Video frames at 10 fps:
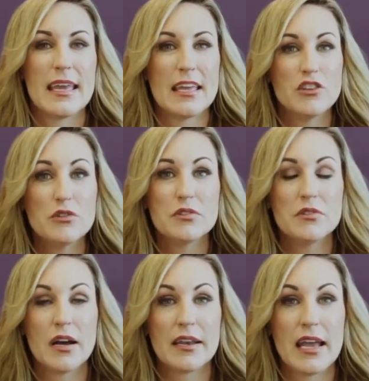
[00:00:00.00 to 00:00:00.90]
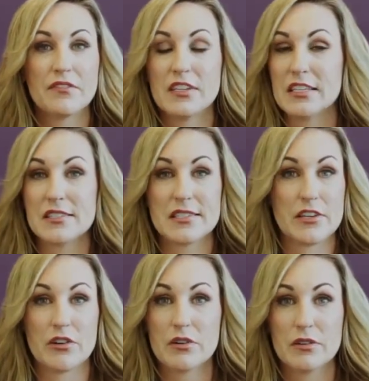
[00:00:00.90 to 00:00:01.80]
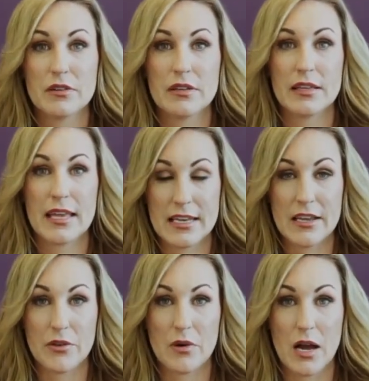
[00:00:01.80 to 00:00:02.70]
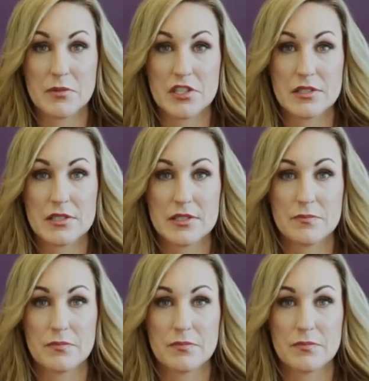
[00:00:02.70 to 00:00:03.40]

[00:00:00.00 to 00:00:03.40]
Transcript: and you do not have to consider any other options.